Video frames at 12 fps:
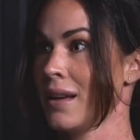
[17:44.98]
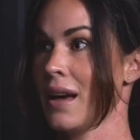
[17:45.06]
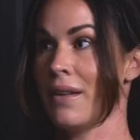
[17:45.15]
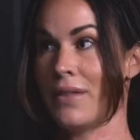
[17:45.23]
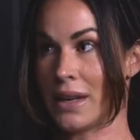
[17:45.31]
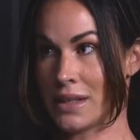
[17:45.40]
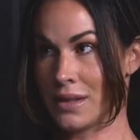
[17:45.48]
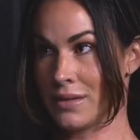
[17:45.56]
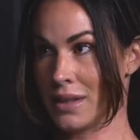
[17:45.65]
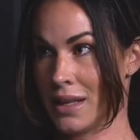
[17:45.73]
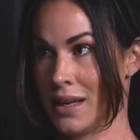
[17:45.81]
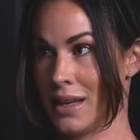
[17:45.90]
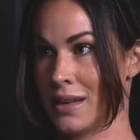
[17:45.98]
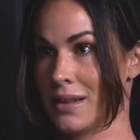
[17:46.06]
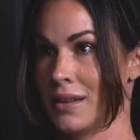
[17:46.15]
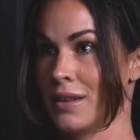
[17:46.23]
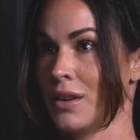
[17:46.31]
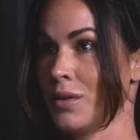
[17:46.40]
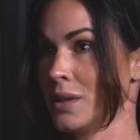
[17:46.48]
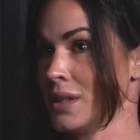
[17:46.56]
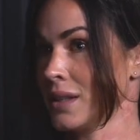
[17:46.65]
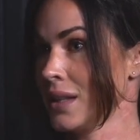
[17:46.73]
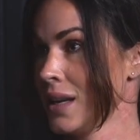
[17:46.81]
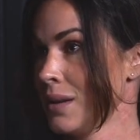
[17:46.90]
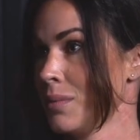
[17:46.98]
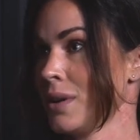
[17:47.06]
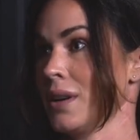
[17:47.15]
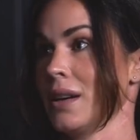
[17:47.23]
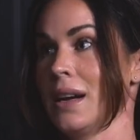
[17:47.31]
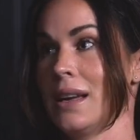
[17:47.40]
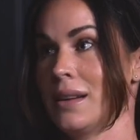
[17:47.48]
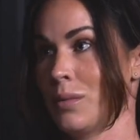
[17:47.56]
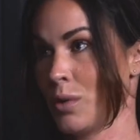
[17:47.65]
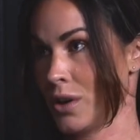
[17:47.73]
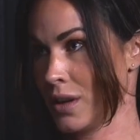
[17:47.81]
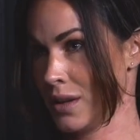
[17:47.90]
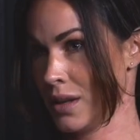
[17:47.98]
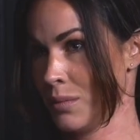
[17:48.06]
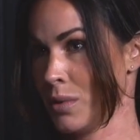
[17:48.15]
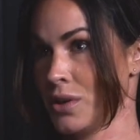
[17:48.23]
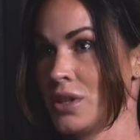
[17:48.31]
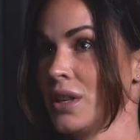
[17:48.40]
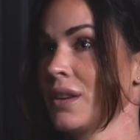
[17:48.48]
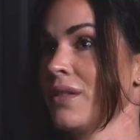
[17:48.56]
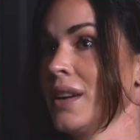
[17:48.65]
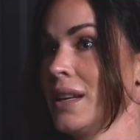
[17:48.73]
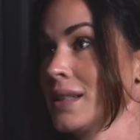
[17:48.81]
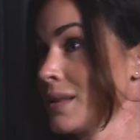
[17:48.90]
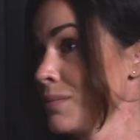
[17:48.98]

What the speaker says: effectively go into labor and work on the pushing phase